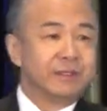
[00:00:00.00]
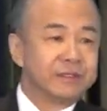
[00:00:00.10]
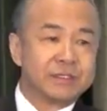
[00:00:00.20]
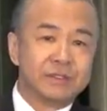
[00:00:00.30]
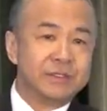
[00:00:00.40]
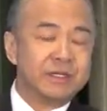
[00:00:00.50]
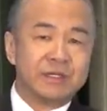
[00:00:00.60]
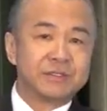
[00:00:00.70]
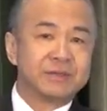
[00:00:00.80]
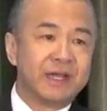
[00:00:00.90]
So you
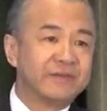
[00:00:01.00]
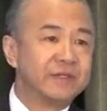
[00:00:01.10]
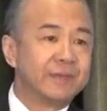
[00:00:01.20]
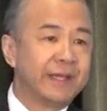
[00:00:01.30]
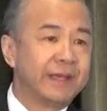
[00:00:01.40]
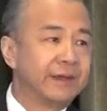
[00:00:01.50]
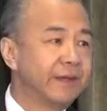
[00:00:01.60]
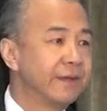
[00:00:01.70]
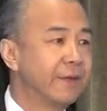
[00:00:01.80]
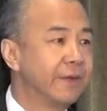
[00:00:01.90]
also have to plan
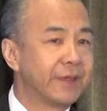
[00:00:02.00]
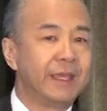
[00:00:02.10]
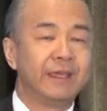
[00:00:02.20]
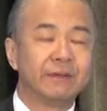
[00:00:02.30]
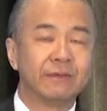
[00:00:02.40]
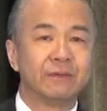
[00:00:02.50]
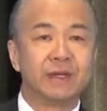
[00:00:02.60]
on, okay,